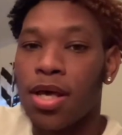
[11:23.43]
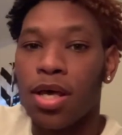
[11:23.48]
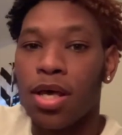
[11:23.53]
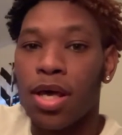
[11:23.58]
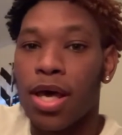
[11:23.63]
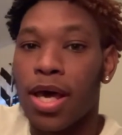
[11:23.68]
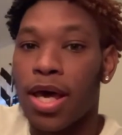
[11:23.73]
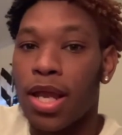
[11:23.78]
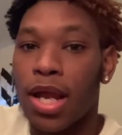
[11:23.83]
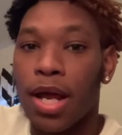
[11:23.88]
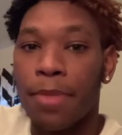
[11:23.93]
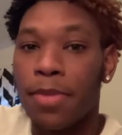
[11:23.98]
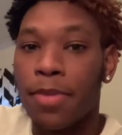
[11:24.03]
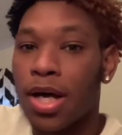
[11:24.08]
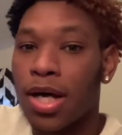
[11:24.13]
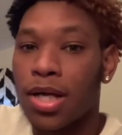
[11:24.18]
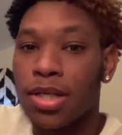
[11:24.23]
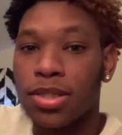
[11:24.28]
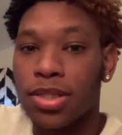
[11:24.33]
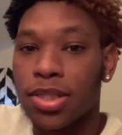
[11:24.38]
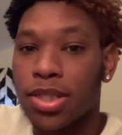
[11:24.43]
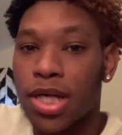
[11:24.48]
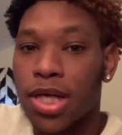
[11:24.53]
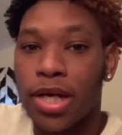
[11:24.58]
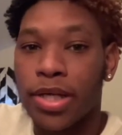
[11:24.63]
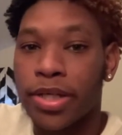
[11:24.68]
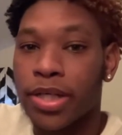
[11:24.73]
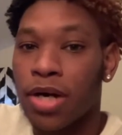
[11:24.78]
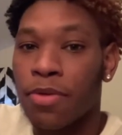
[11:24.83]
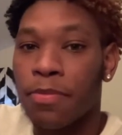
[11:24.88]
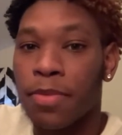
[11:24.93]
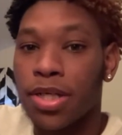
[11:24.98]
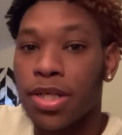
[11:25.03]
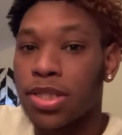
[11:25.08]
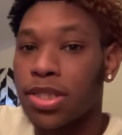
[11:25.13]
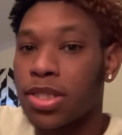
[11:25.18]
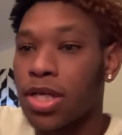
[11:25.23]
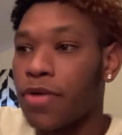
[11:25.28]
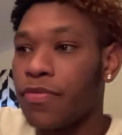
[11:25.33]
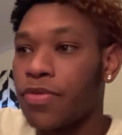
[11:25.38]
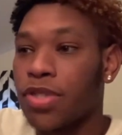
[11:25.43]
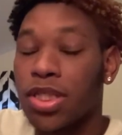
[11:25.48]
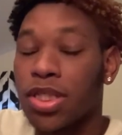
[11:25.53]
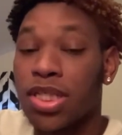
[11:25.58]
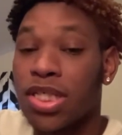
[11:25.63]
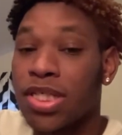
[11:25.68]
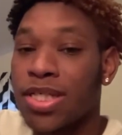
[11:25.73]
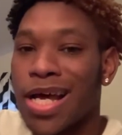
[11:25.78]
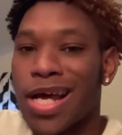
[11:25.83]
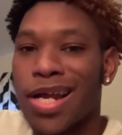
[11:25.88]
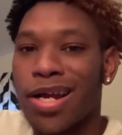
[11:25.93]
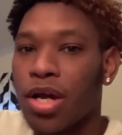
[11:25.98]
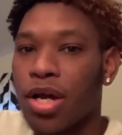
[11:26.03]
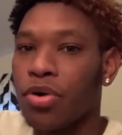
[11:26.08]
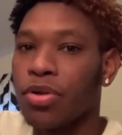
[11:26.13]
And I'm not shouting out my stuff just to shout it out.